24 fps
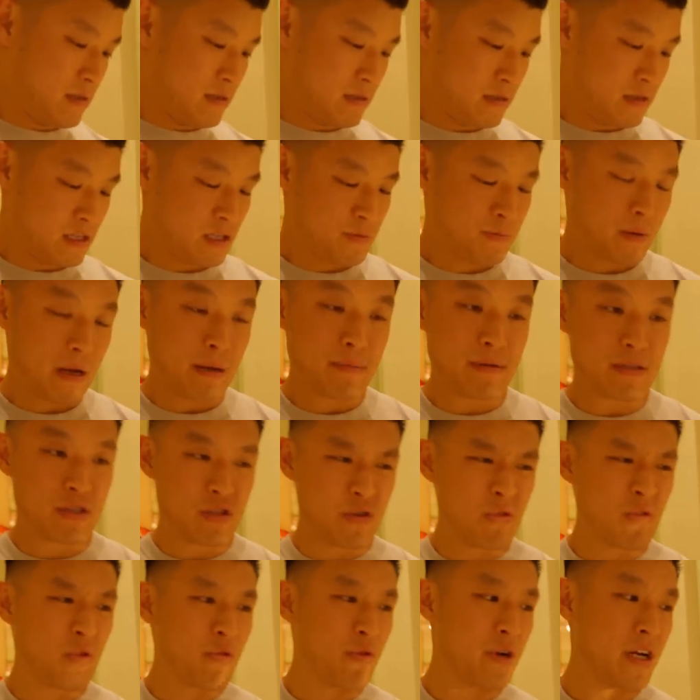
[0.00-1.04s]
This is probably
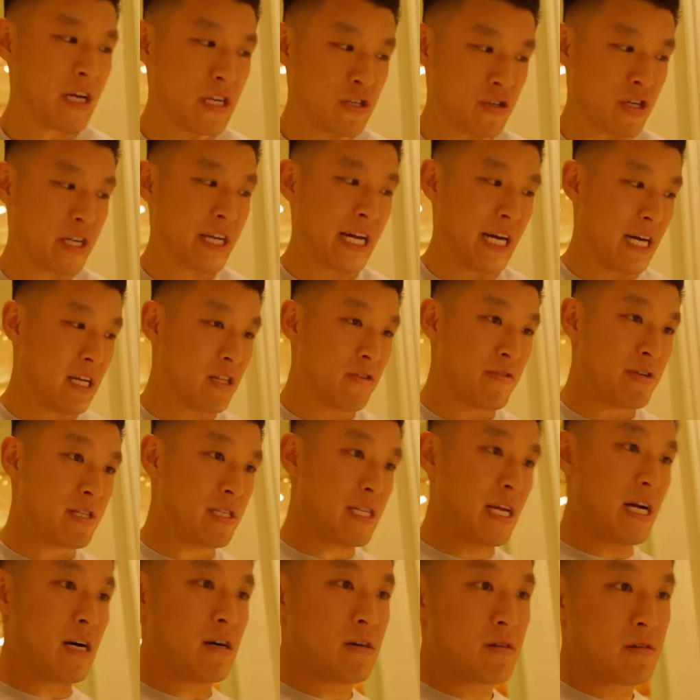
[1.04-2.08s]
200-300 calories
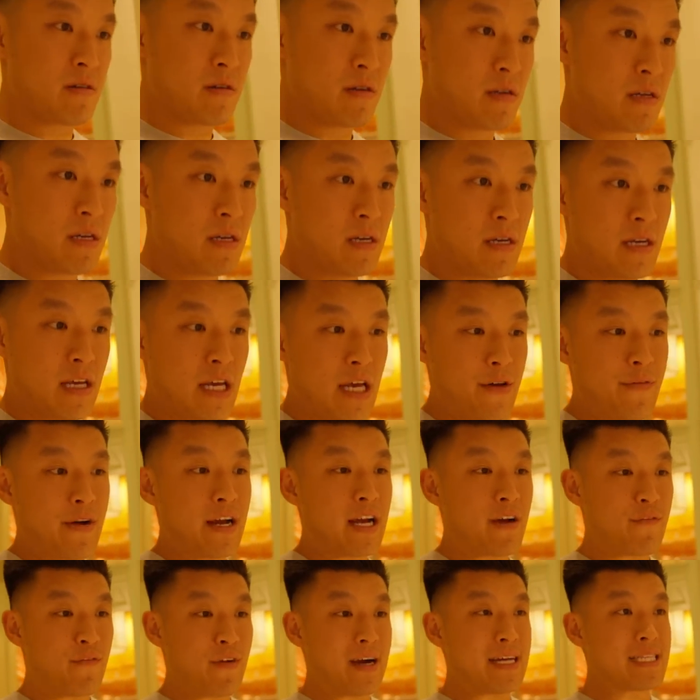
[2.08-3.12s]
now. If I
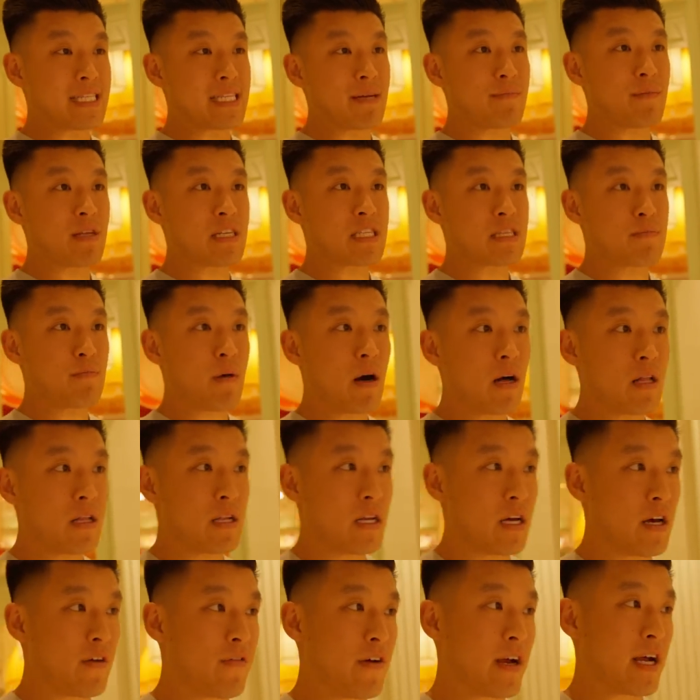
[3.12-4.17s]
could find something small
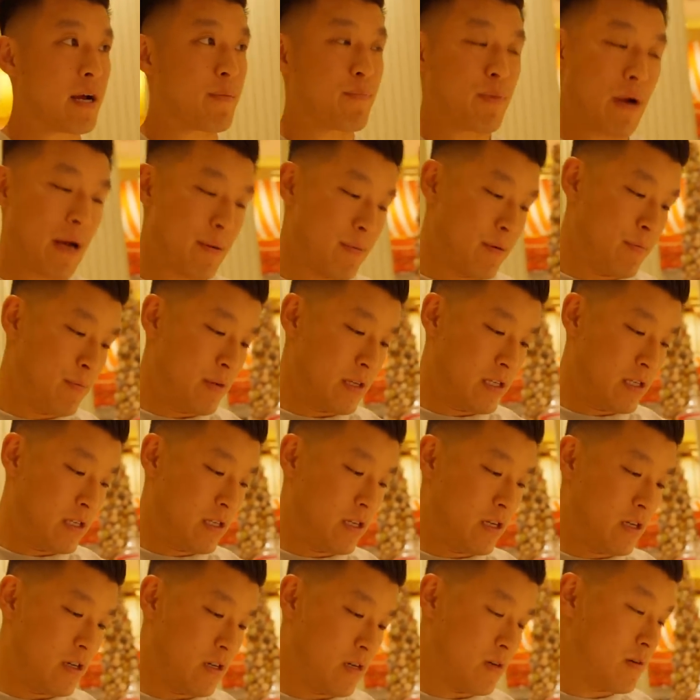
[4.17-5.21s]
enough, I could probably
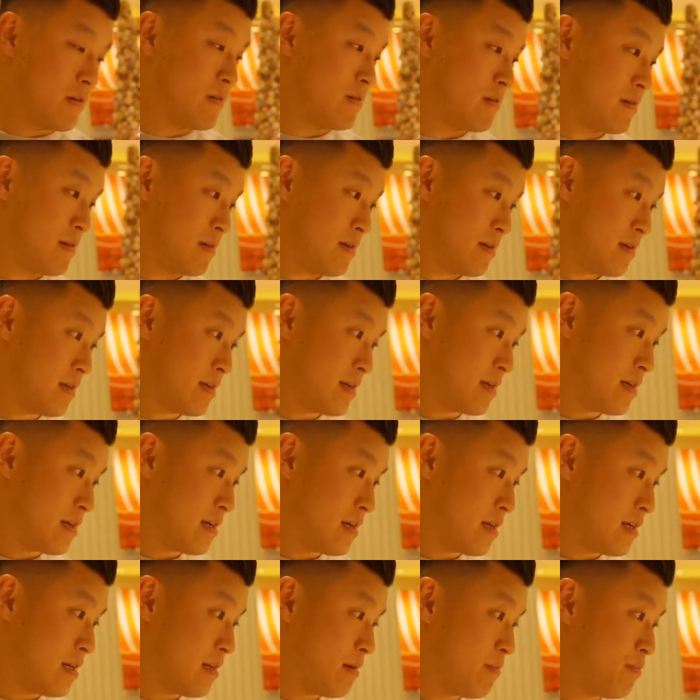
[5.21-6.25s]
still
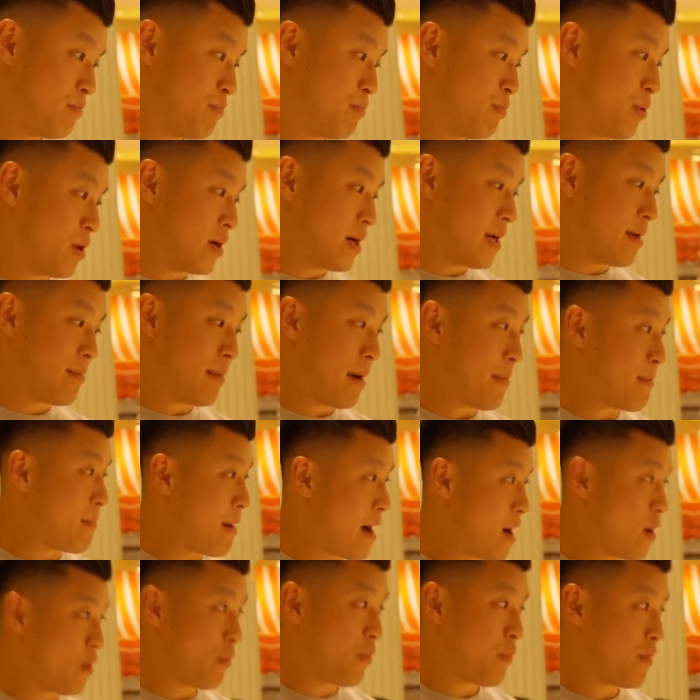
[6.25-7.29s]
put it in my
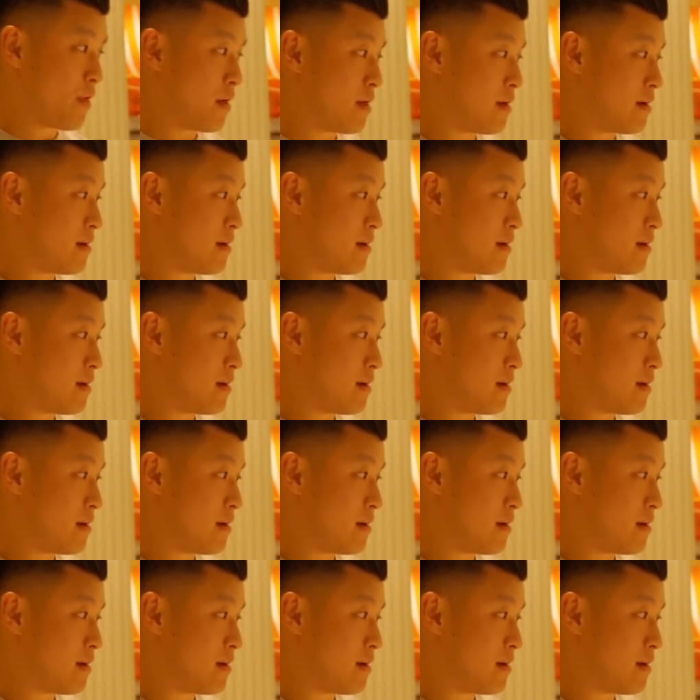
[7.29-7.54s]
mouth.